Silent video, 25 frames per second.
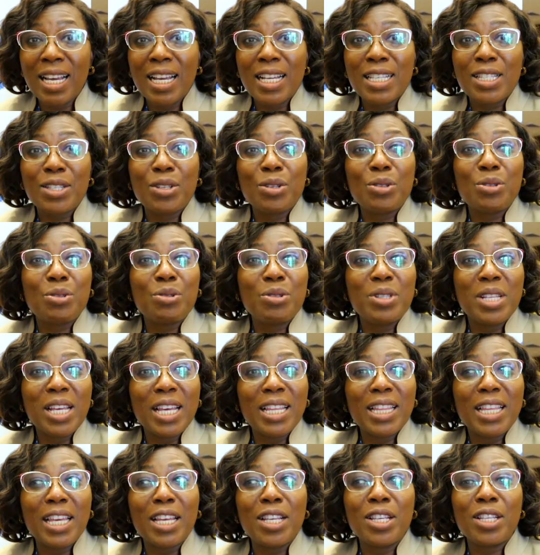So today
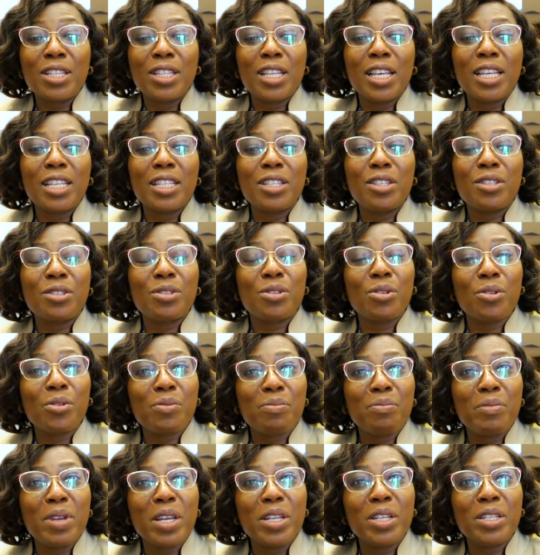
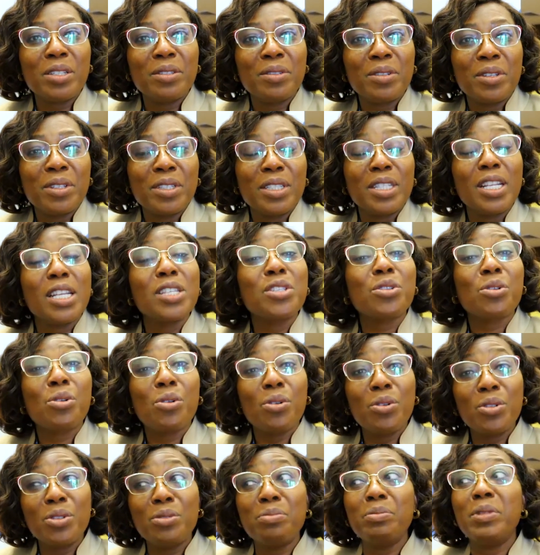they
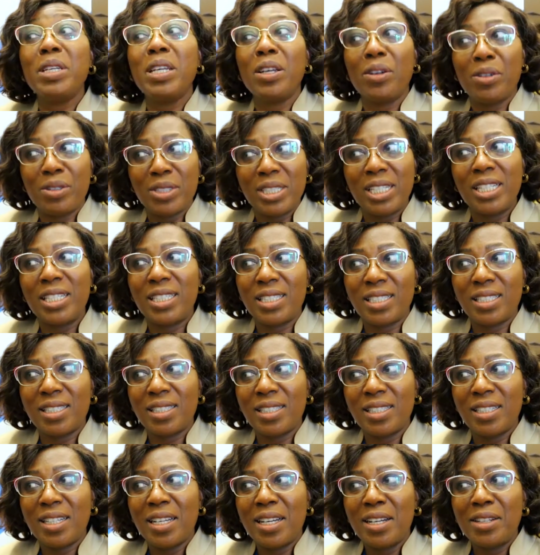schooled me on it.
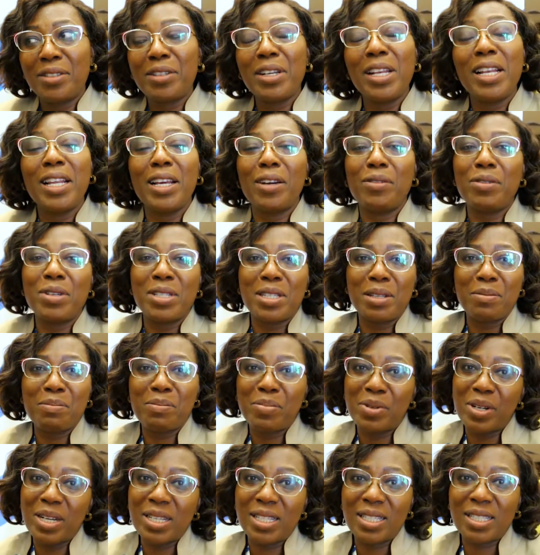Really, I was
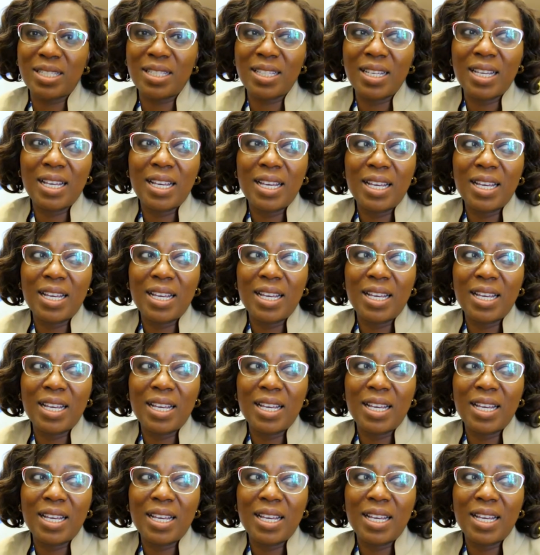impressed.